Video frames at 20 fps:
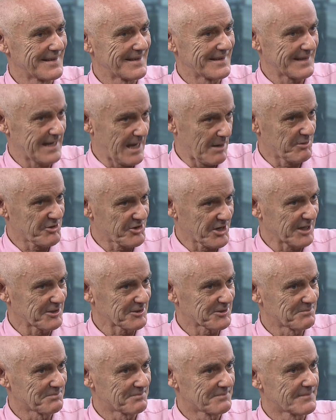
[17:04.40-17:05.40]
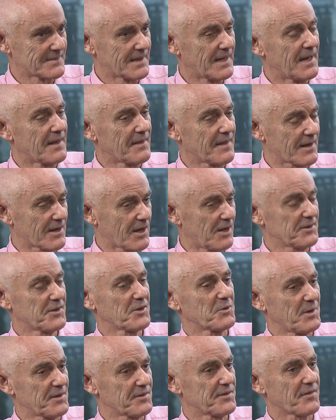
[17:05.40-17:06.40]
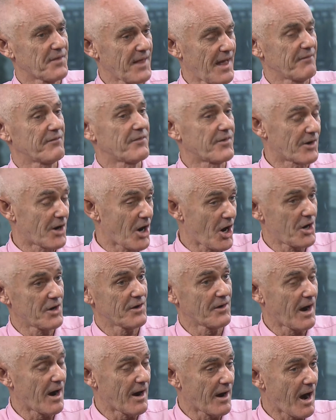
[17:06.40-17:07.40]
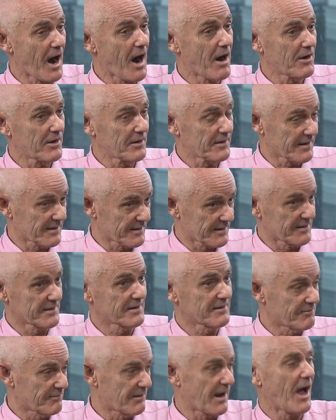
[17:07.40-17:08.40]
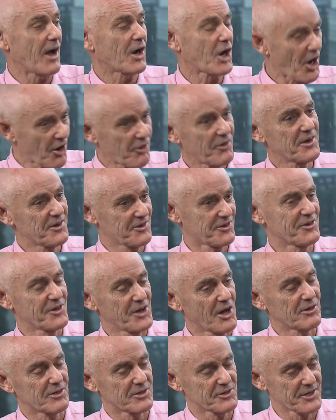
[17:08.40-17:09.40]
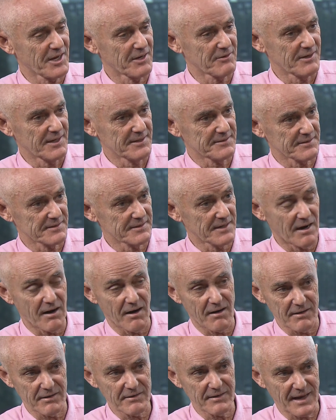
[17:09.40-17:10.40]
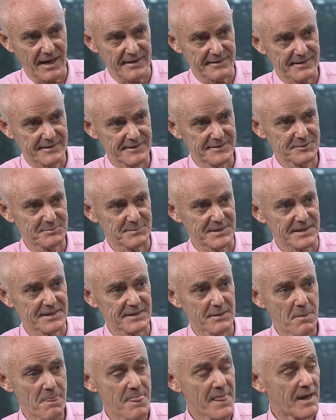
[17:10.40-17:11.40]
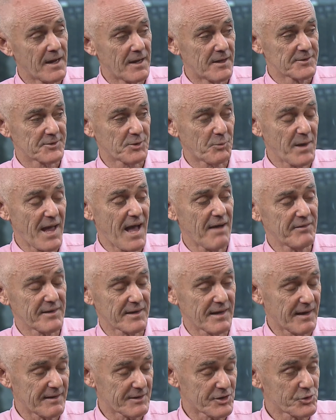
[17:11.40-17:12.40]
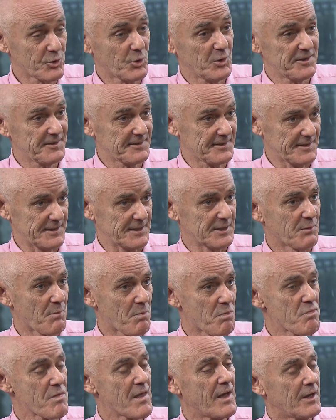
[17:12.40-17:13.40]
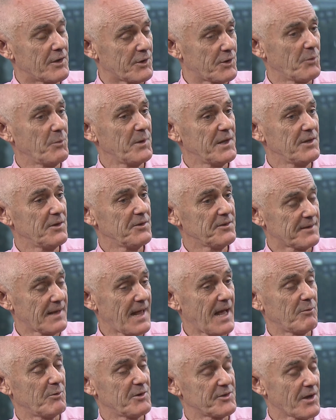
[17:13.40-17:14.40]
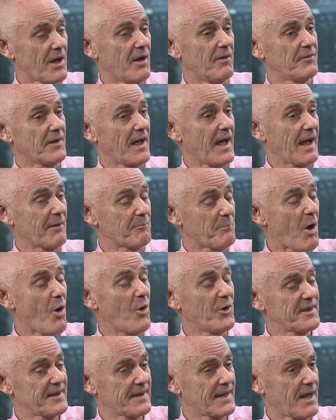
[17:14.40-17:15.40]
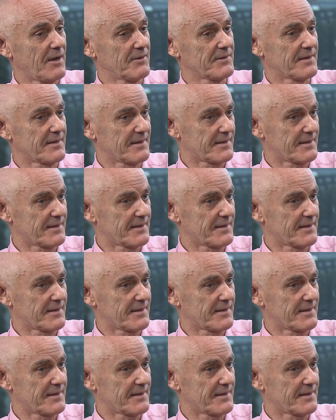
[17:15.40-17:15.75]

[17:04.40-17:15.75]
climate change. The consequence of that for our current younger generation are cataclysmic. So we have a choice here. Do we use language of pointing out